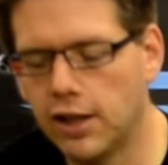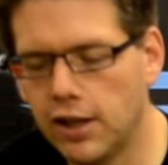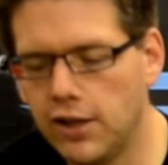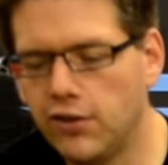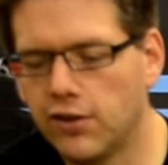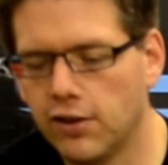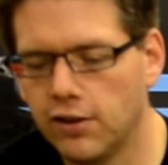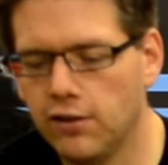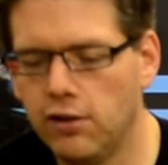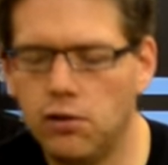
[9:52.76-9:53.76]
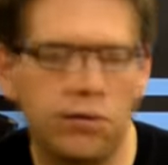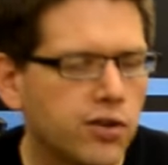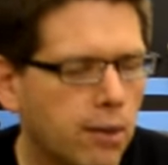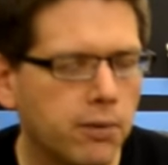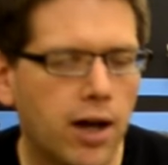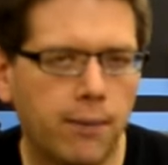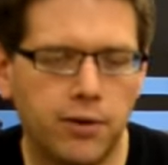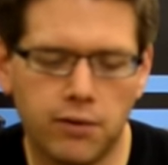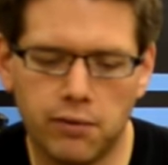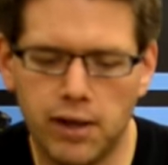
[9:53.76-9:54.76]
at least two,
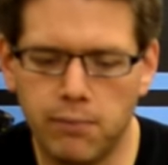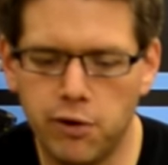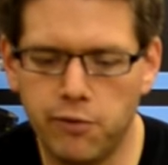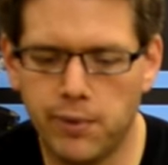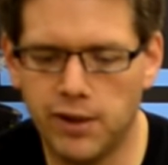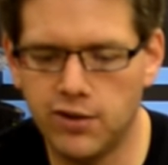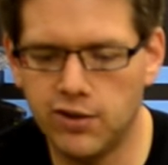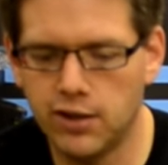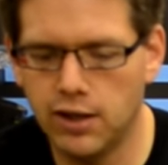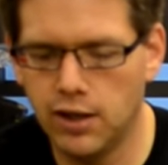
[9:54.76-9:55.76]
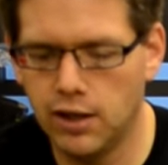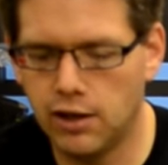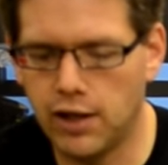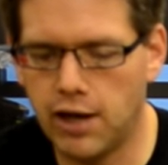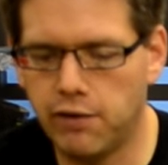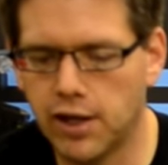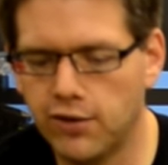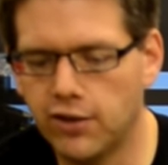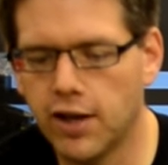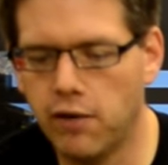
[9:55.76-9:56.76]
sometimes three movements, allowing
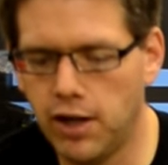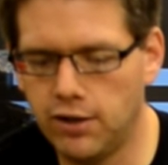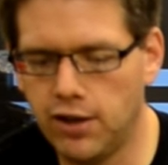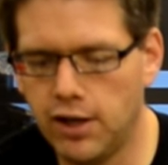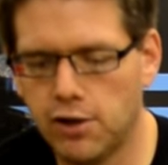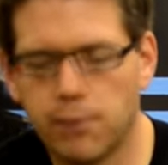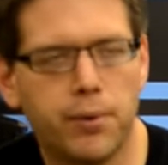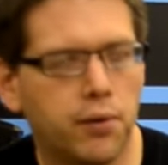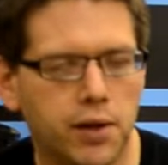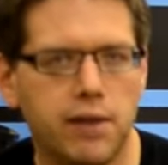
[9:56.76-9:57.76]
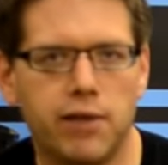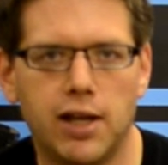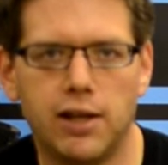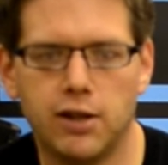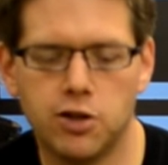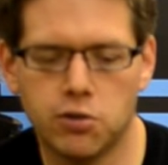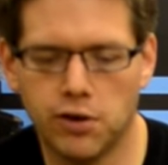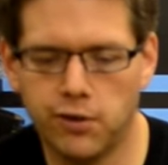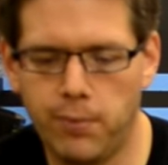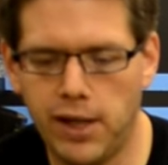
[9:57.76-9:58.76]
us to go ahead and tighten our bolt even in this
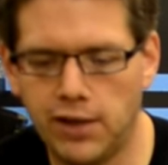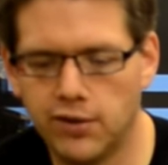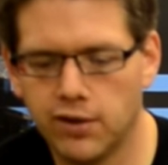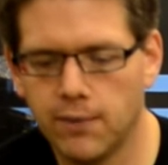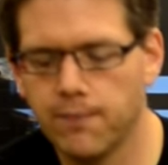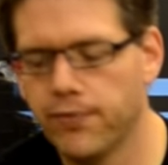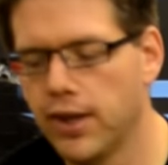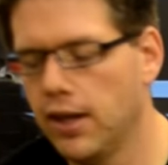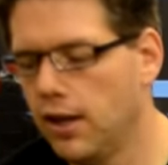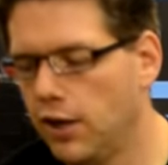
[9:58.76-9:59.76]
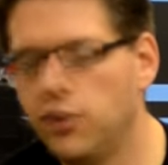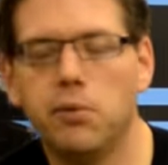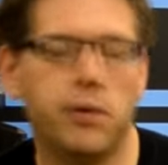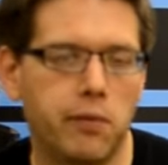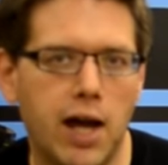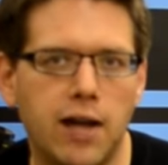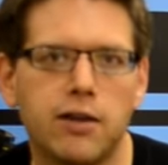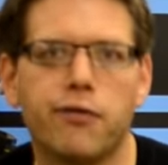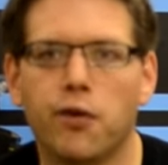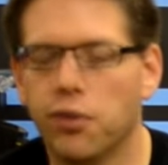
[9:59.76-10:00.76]
short space. Assuming we had
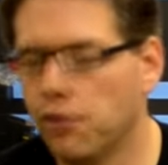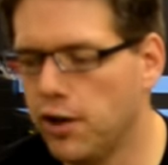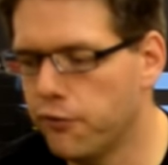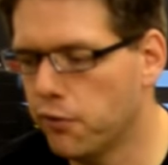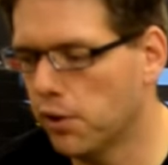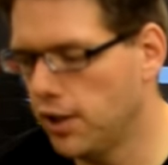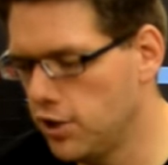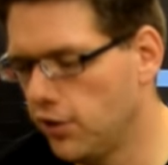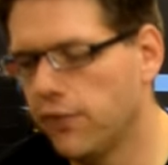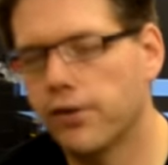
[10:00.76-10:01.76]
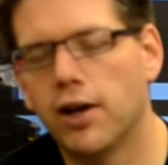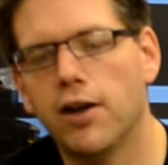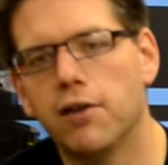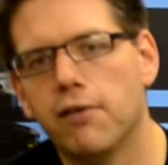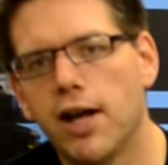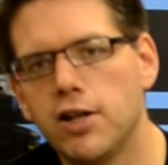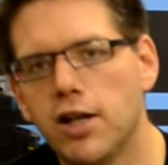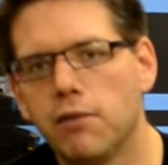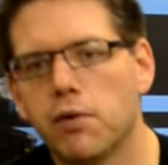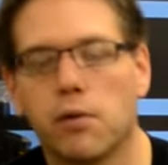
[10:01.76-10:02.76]
the full three to four inches of our other
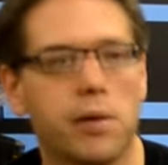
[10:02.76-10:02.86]
ratchet where